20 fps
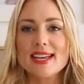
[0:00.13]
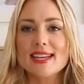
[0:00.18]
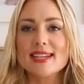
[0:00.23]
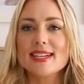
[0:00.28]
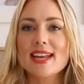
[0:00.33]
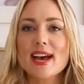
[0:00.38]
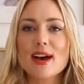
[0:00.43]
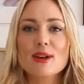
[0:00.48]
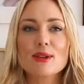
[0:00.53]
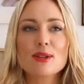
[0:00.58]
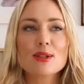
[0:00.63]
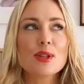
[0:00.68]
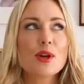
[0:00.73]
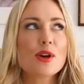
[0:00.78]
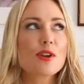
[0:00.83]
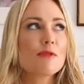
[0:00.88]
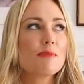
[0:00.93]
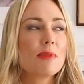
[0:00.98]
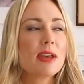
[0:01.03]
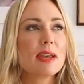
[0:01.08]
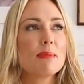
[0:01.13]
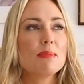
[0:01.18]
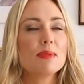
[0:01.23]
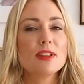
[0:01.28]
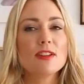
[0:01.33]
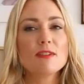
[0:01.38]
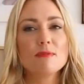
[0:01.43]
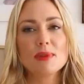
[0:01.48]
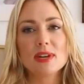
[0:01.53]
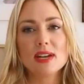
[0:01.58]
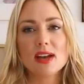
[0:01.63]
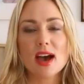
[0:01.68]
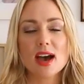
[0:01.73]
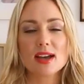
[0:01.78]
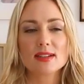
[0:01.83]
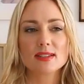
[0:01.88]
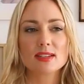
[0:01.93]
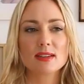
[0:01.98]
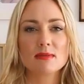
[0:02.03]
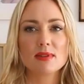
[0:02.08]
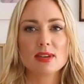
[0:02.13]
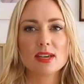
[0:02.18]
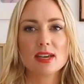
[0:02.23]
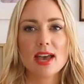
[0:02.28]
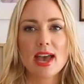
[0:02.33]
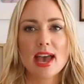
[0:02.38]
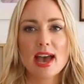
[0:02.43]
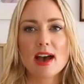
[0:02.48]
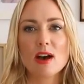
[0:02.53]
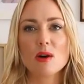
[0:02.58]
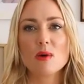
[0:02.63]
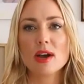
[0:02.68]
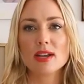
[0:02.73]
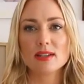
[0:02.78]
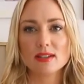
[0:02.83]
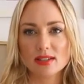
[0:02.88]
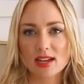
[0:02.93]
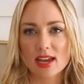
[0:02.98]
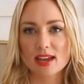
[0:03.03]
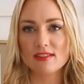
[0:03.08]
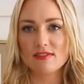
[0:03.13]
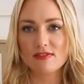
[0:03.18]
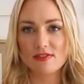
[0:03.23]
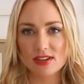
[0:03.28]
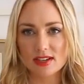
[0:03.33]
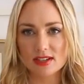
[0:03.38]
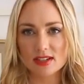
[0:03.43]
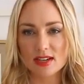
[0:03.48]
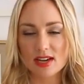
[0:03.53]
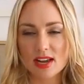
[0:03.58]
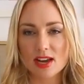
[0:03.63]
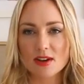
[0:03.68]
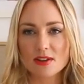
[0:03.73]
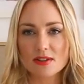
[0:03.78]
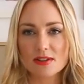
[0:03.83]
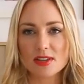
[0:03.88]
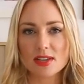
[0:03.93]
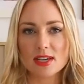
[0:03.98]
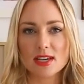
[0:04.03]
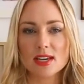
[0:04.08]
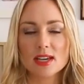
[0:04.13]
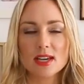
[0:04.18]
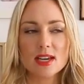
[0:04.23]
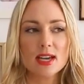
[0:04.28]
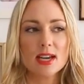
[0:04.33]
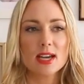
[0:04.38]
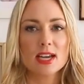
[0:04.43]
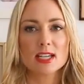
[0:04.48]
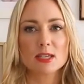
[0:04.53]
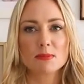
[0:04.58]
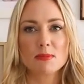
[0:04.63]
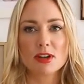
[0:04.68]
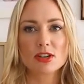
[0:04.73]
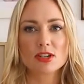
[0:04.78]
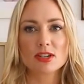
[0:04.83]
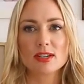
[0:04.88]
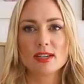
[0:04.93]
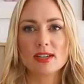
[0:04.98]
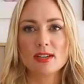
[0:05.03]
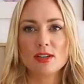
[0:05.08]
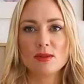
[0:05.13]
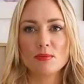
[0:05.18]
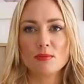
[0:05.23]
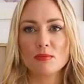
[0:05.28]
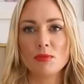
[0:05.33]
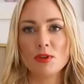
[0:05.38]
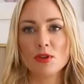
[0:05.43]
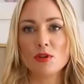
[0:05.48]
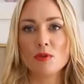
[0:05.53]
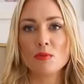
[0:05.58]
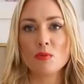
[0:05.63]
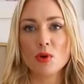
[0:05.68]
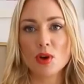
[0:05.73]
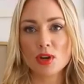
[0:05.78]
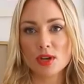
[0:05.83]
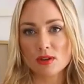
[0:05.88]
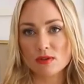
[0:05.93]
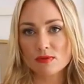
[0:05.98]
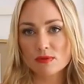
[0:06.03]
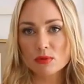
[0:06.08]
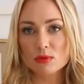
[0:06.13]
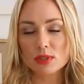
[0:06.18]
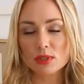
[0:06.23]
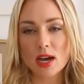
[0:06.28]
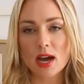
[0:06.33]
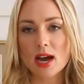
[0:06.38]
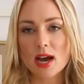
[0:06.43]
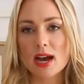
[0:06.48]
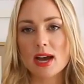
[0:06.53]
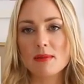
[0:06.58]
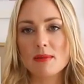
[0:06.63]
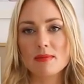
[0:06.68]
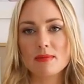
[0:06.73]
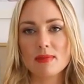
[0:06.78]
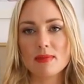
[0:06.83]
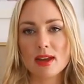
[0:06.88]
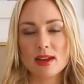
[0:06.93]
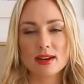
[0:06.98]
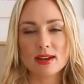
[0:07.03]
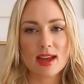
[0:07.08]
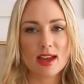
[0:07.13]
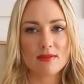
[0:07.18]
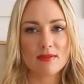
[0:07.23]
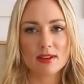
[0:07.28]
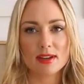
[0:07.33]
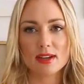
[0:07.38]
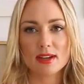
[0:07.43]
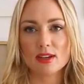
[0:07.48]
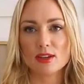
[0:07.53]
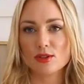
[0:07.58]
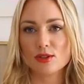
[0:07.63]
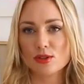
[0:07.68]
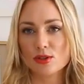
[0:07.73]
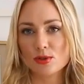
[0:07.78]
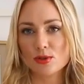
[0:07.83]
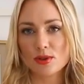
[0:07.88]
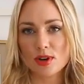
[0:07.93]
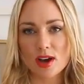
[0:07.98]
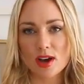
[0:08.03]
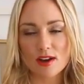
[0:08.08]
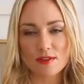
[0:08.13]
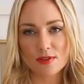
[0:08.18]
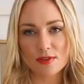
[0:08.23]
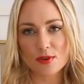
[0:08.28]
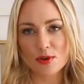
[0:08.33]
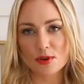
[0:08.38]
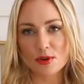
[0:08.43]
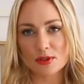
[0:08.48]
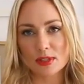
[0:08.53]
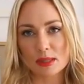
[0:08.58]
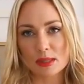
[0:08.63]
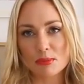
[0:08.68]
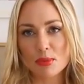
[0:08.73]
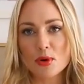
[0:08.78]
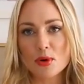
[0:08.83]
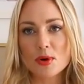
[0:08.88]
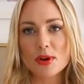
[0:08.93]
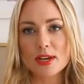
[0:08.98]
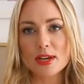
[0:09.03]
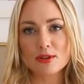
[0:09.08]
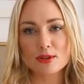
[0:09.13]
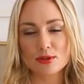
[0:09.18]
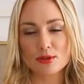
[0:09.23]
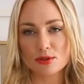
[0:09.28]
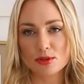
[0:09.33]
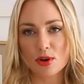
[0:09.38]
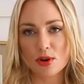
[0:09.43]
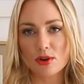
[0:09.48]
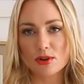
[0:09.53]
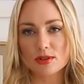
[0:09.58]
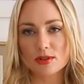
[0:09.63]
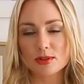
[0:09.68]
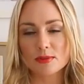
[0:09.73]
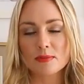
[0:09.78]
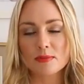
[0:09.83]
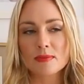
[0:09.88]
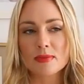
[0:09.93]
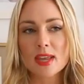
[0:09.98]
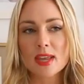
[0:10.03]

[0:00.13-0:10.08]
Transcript: Now, a lot of people have been asking me how I stay fit and healthy, especially, working full time and having a 2.5-year-old little boy and 2 dogs.